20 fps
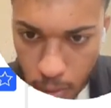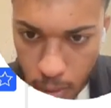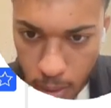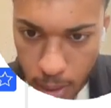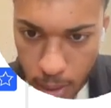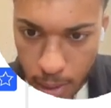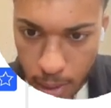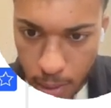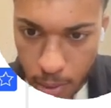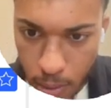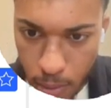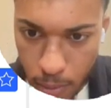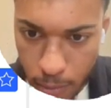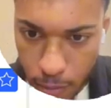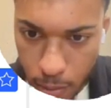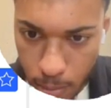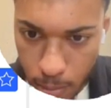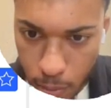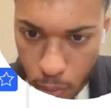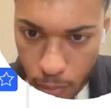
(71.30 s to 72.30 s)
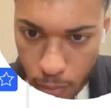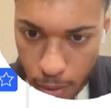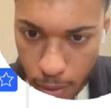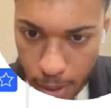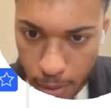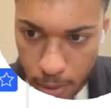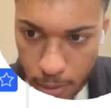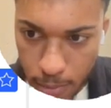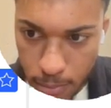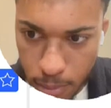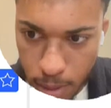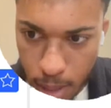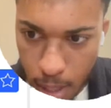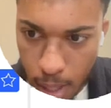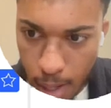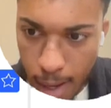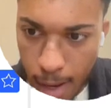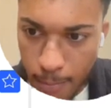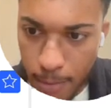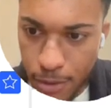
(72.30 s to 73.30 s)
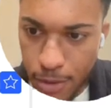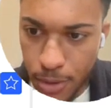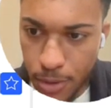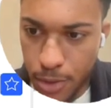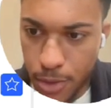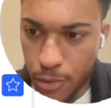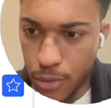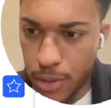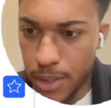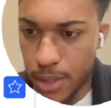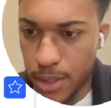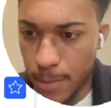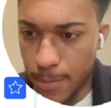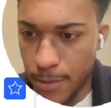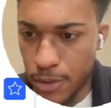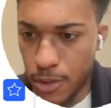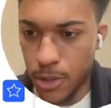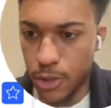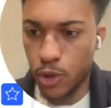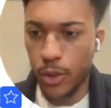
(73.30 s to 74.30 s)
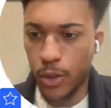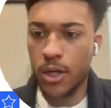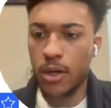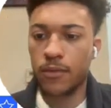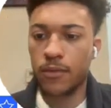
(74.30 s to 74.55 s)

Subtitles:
from over here. I've been starting to do this. I've been starting